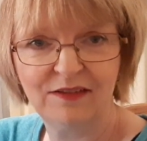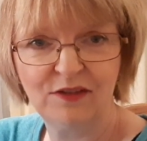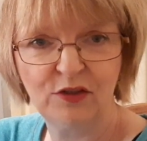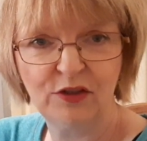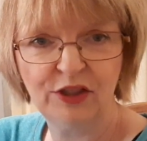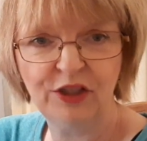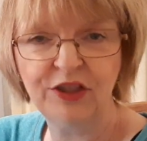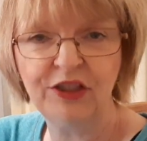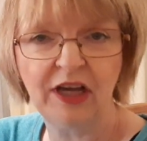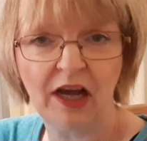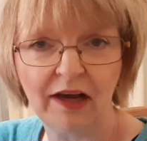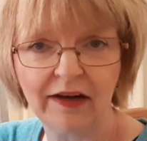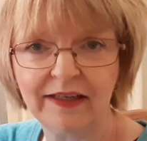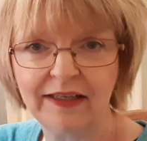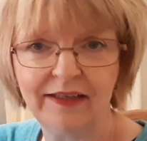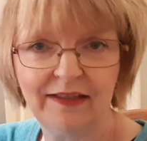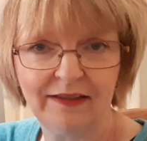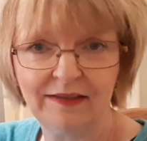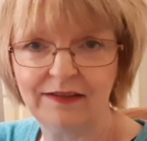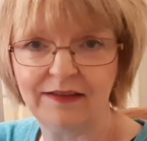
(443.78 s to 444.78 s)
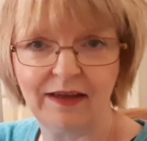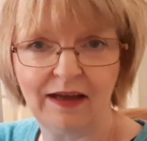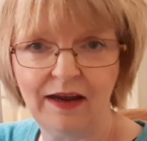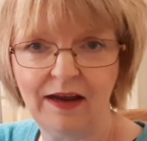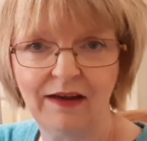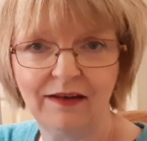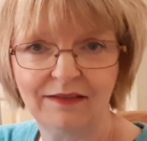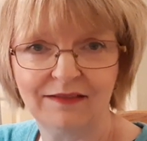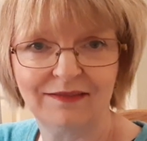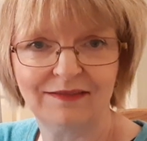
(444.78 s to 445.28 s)
You got to get
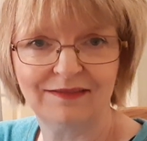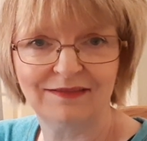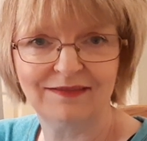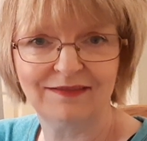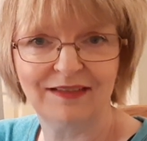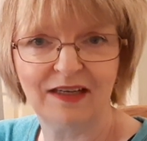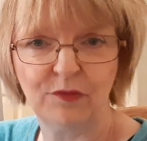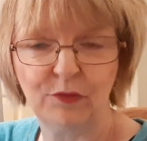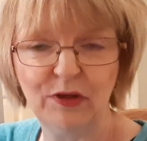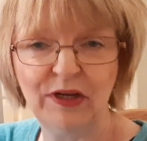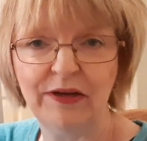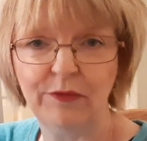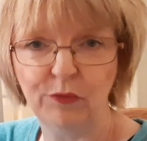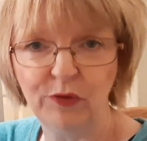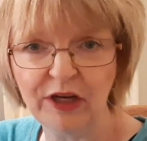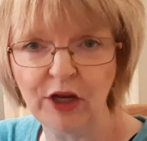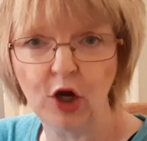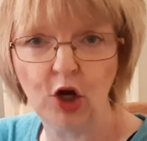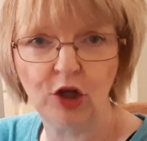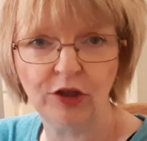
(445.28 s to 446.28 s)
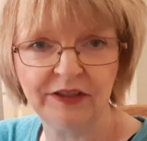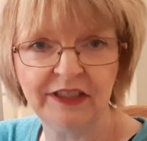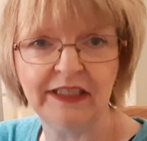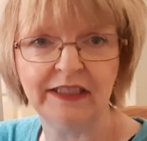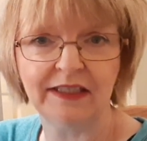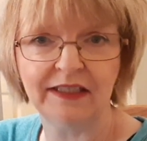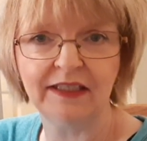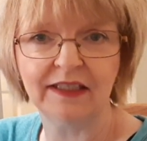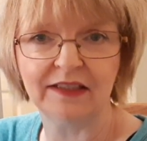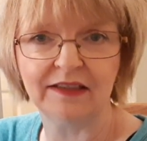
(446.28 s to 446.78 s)
that. We all need
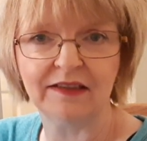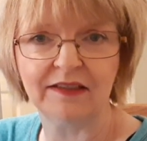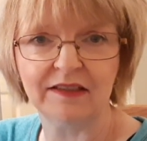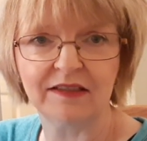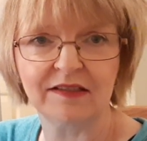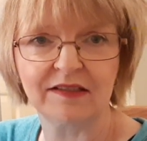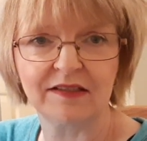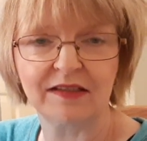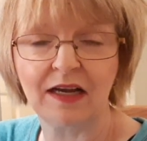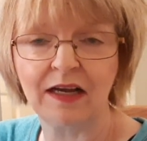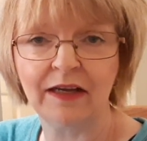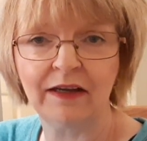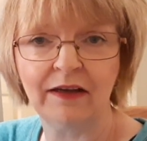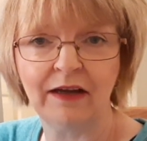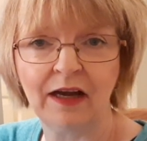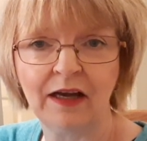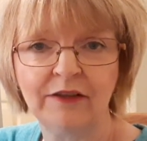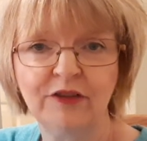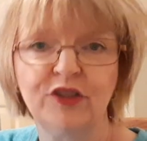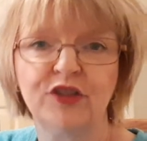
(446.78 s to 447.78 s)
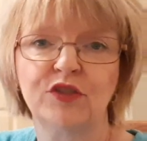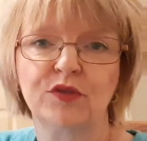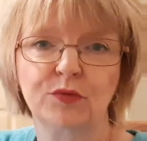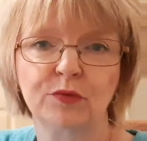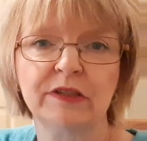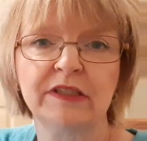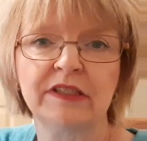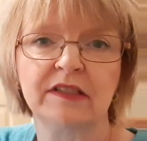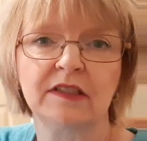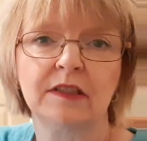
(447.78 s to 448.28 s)
to get this. I just
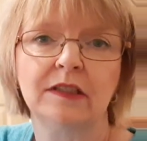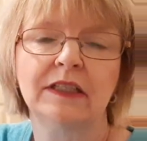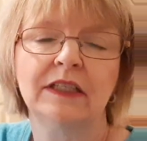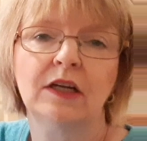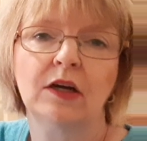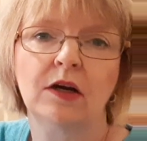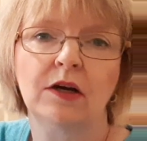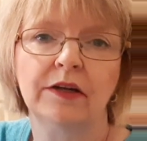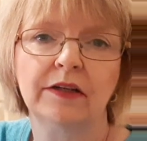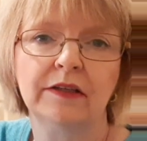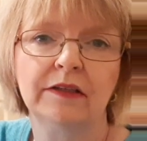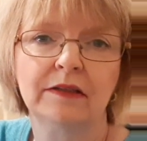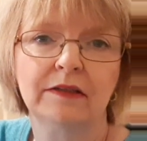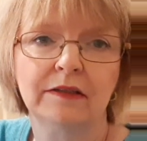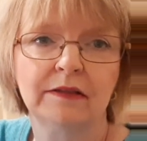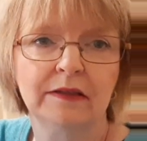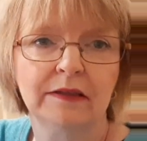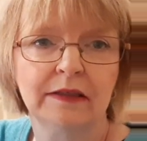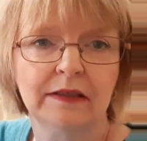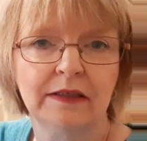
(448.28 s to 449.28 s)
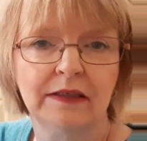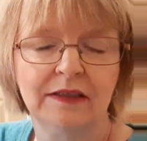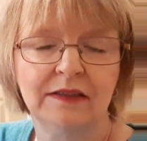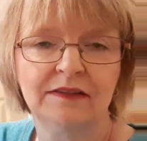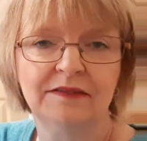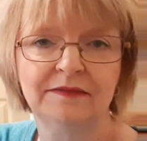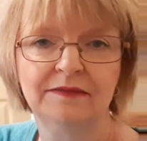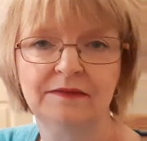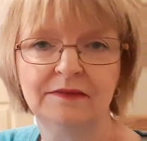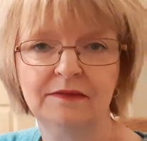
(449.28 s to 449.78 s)
recently got it.
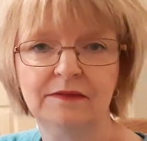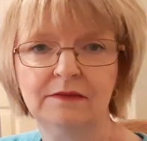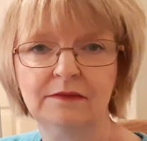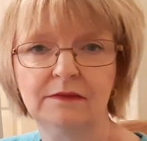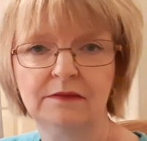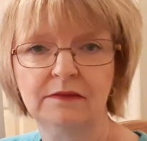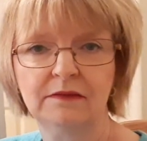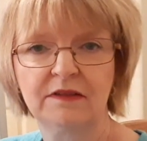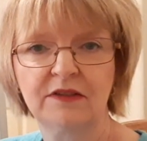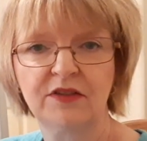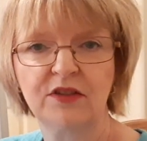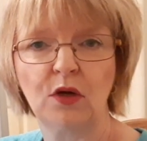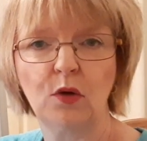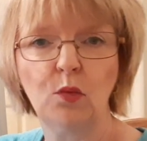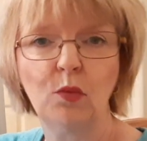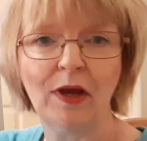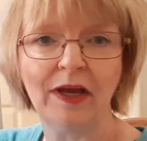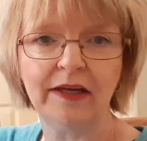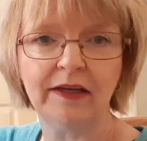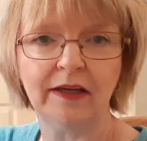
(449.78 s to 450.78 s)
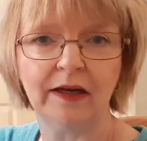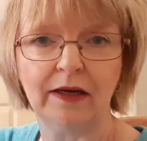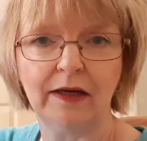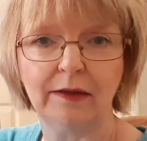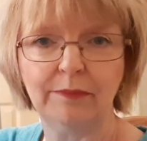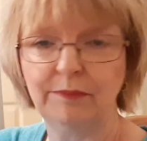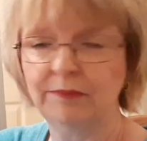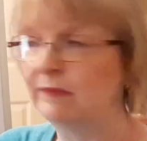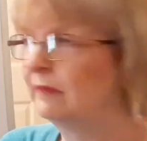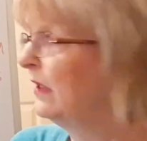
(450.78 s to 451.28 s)
So wake
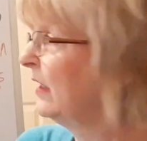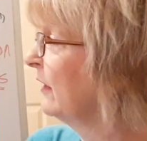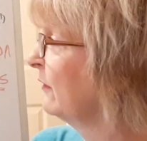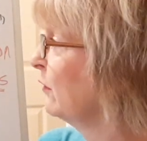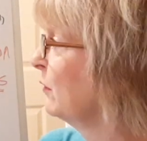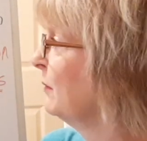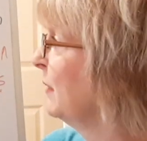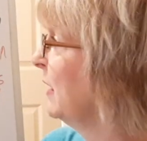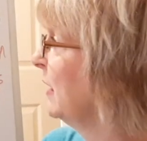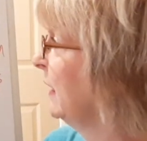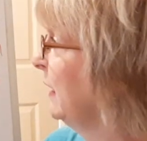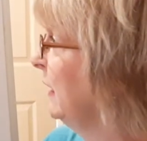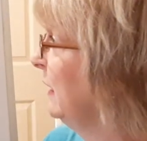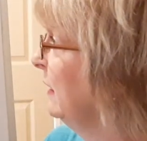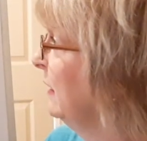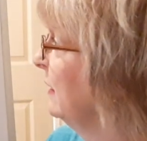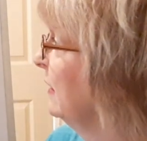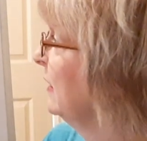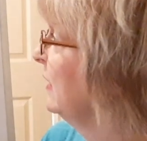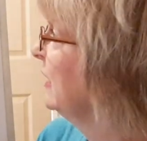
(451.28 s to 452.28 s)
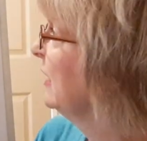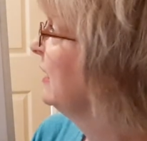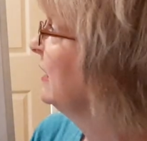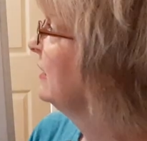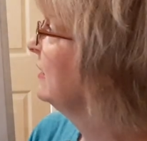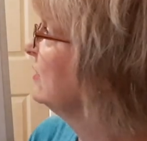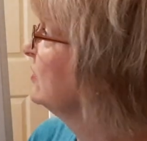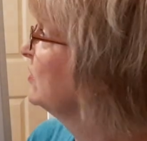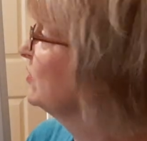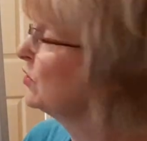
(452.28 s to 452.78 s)
up, everybody.
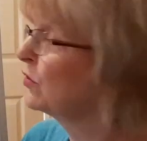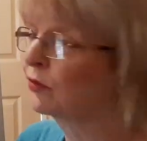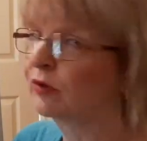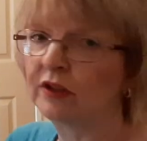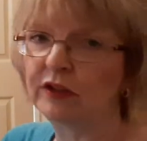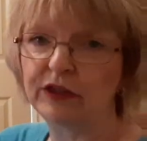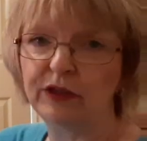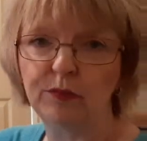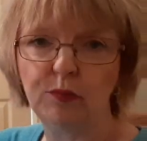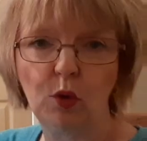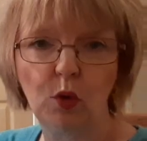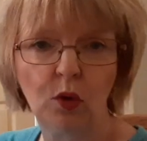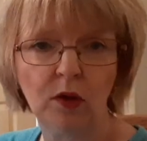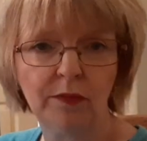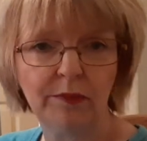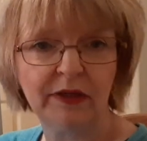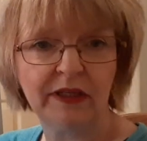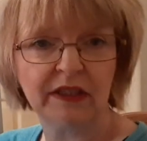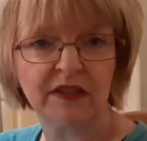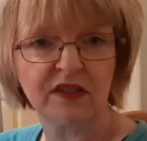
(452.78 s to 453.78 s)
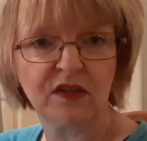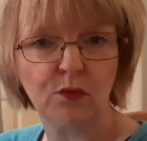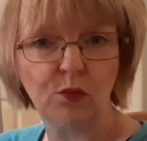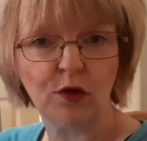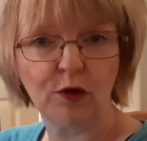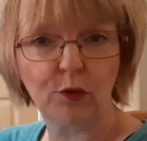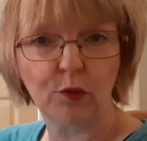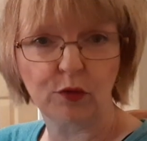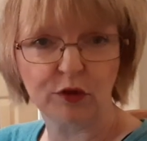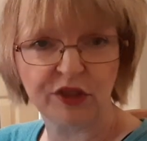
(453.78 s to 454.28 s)
This is really important because of
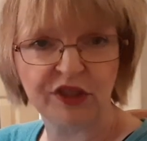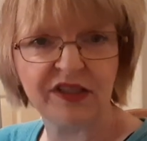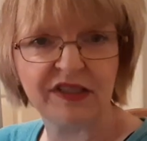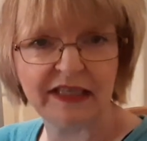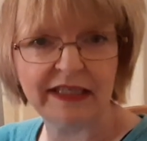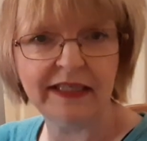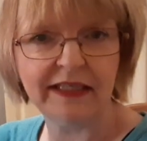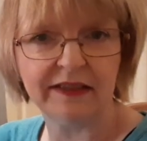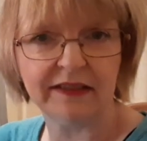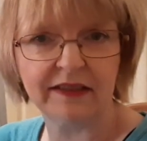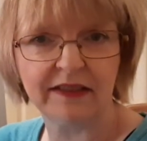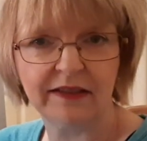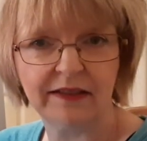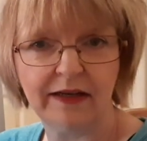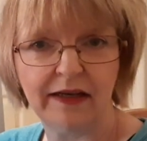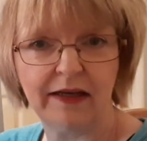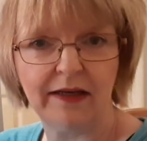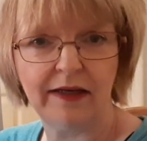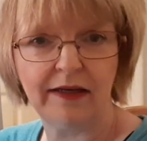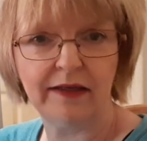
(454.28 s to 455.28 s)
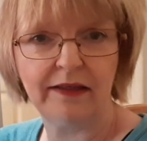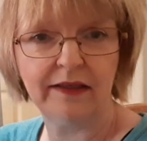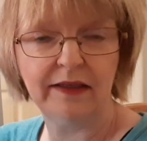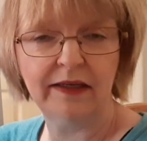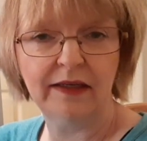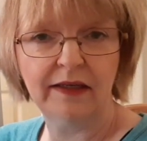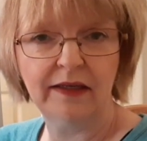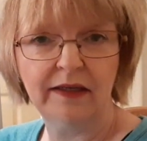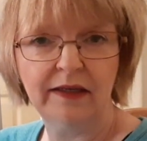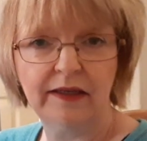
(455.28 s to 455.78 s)
what we're seeing today
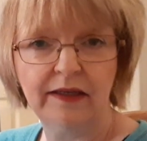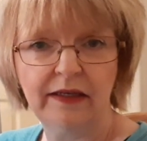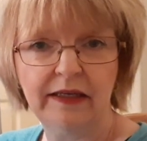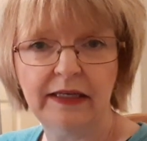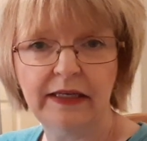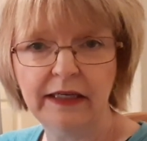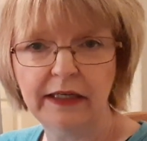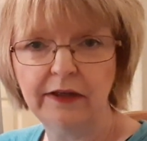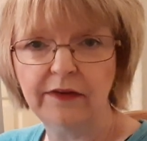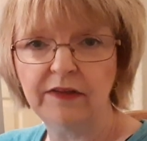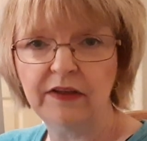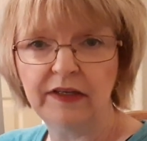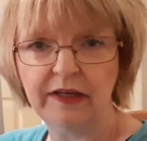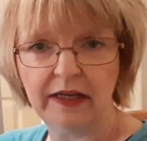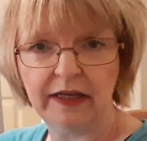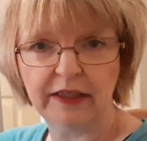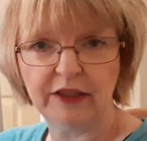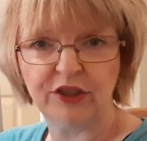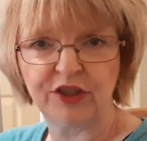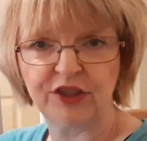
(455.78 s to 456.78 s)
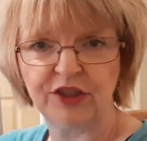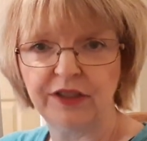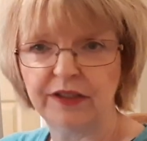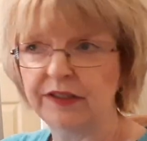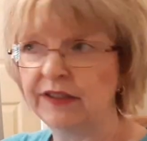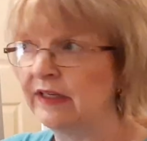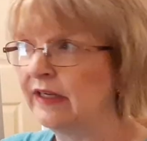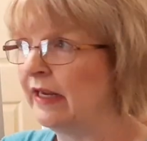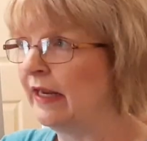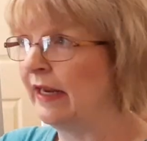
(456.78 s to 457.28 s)
in the
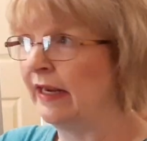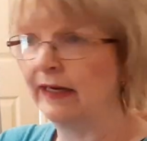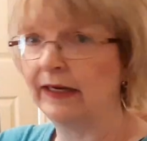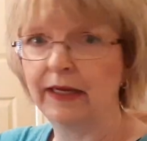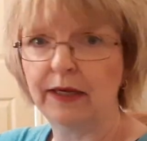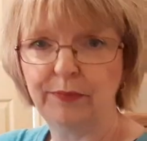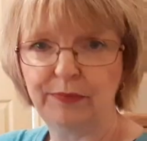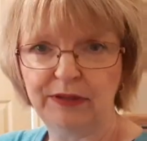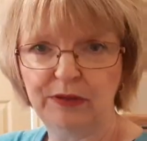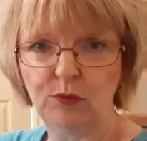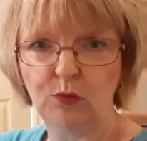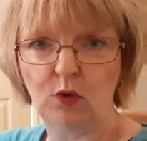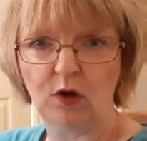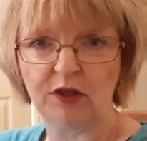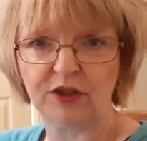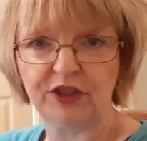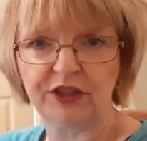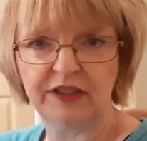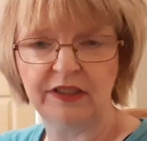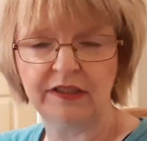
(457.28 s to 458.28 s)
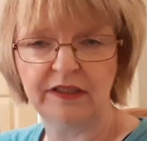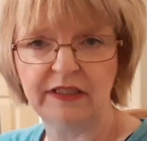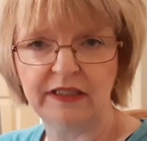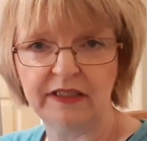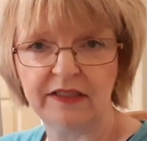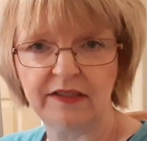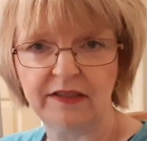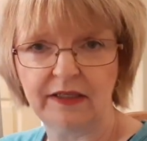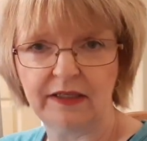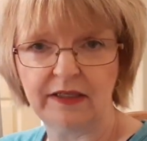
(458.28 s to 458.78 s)
nation and up in Washington,
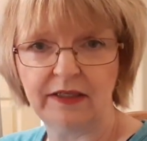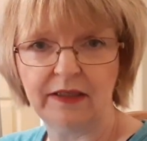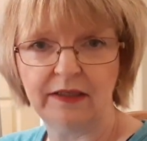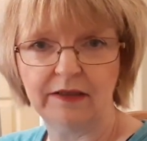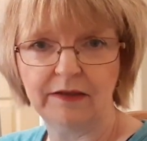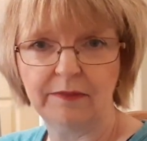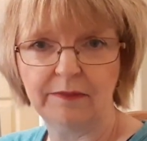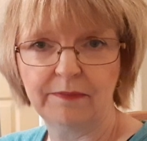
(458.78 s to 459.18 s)
D.C.